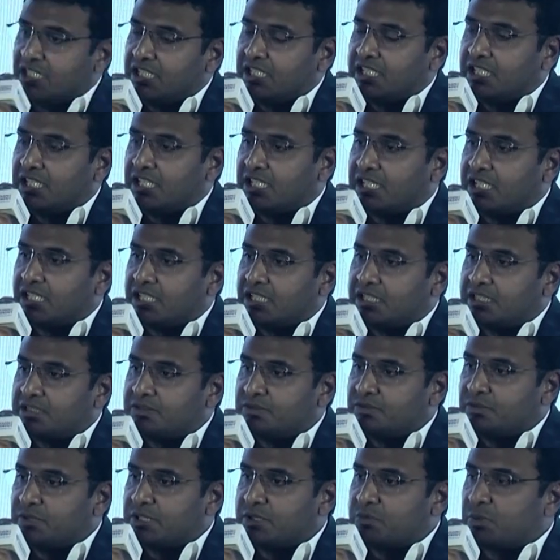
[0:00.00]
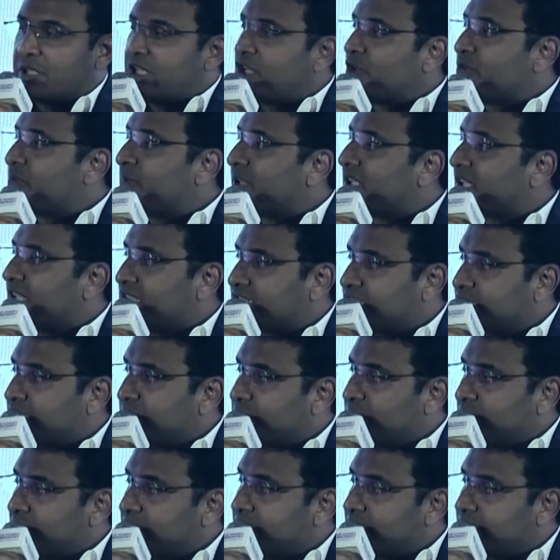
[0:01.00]
Guhan
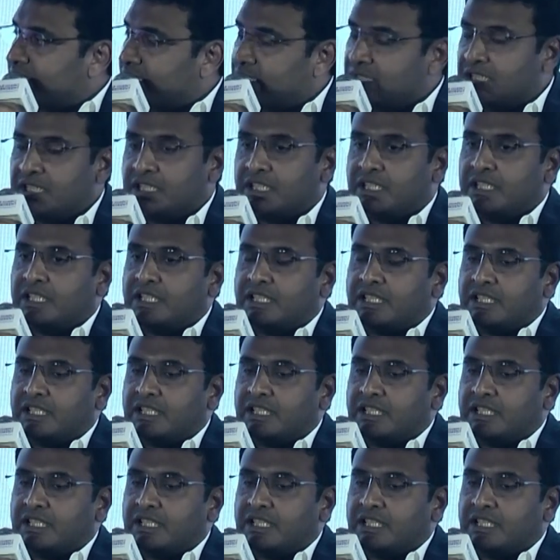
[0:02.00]
who